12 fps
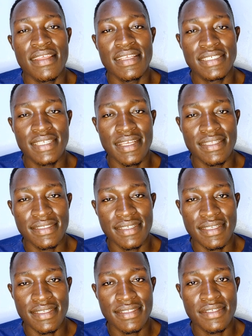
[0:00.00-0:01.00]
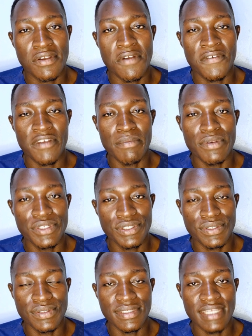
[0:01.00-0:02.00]
the chances of
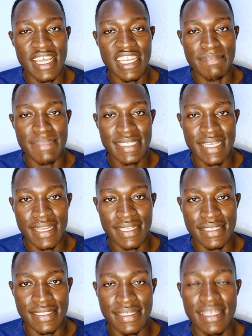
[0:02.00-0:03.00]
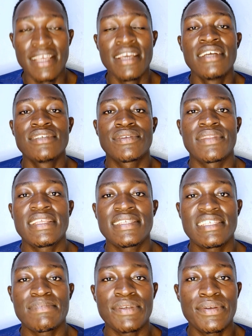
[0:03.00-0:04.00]
abortions and miscarriages. So this
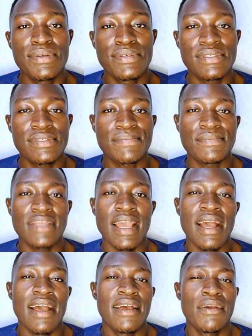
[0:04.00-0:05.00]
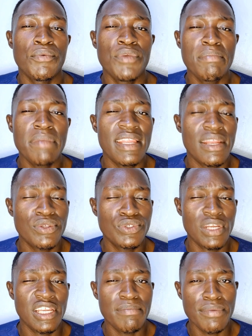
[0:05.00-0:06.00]
is because women are
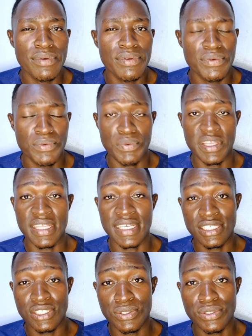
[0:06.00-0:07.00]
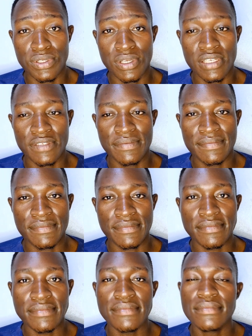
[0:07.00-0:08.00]
usually born with the total
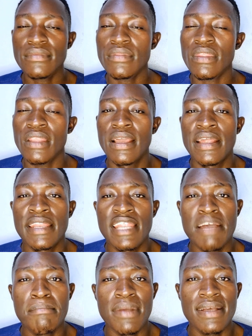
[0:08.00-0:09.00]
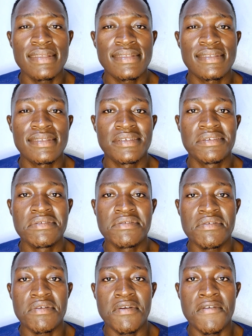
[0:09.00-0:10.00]
numbers
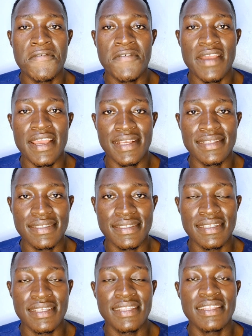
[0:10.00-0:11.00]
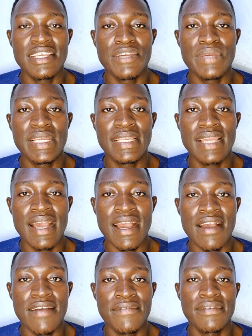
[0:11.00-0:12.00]
of eggs they will
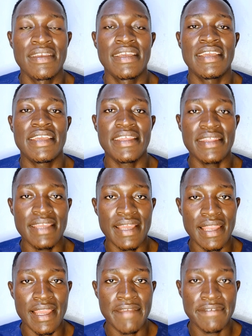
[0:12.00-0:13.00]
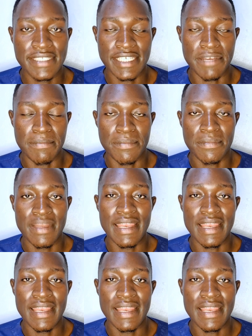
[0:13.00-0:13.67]
have in their lifetime.